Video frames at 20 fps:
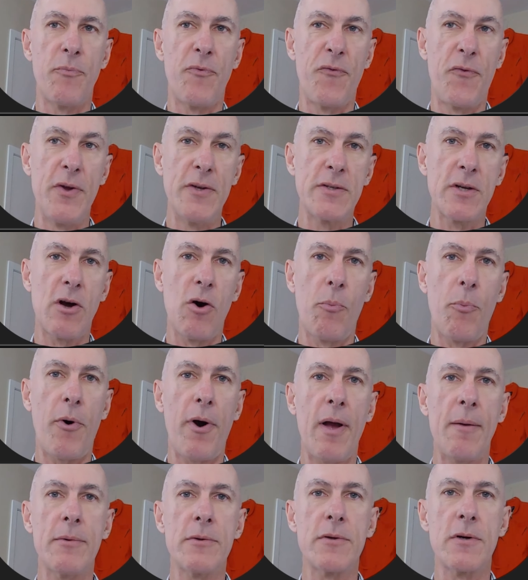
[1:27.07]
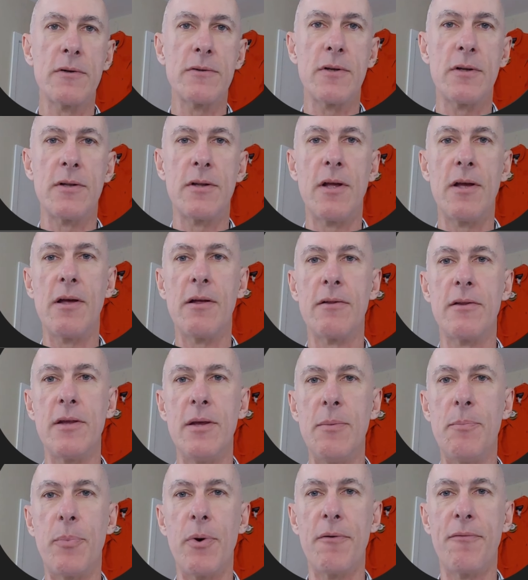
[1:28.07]
physical parameters, and then
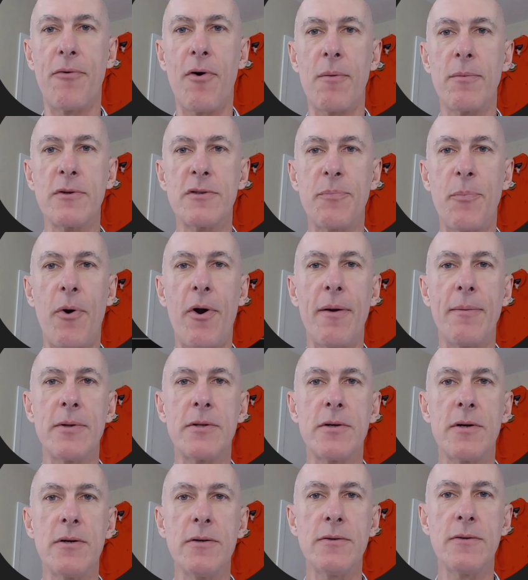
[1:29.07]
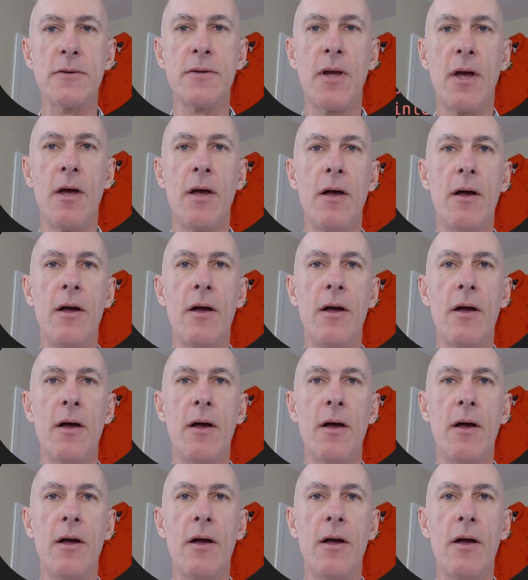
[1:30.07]
the performance parameters.